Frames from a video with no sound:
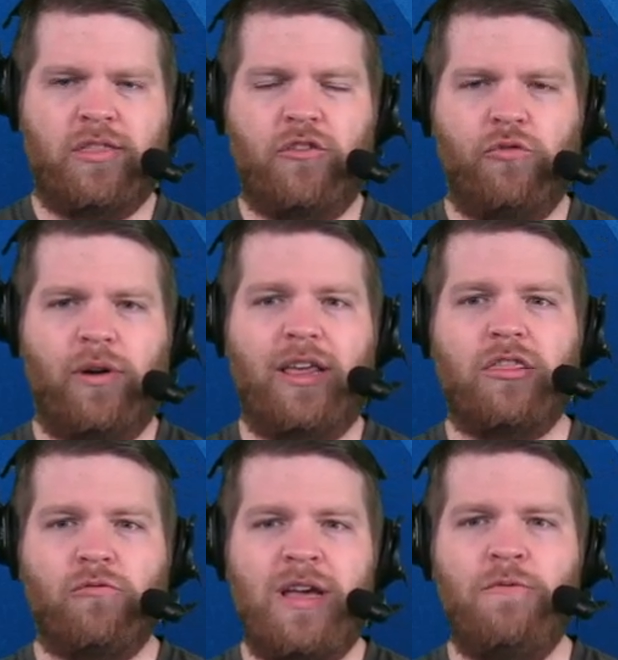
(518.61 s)
The
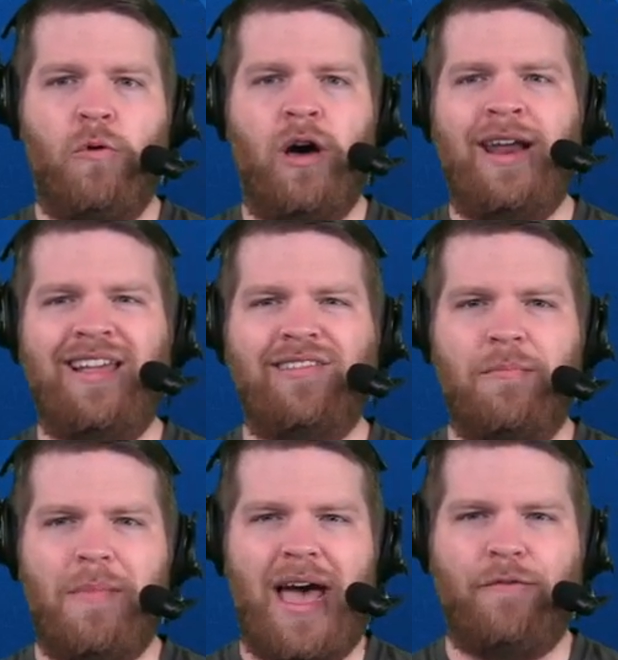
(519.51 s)
23 one is the
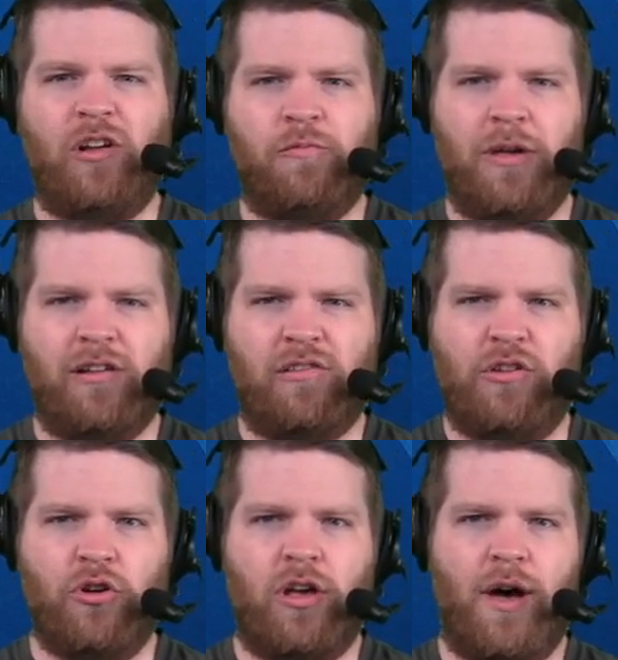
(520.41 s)
Mavericks pick, so
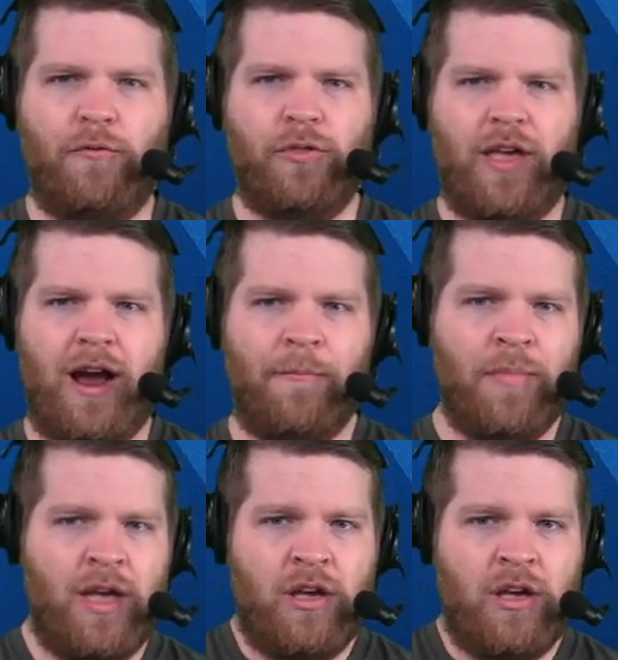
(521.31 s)
you're covered there.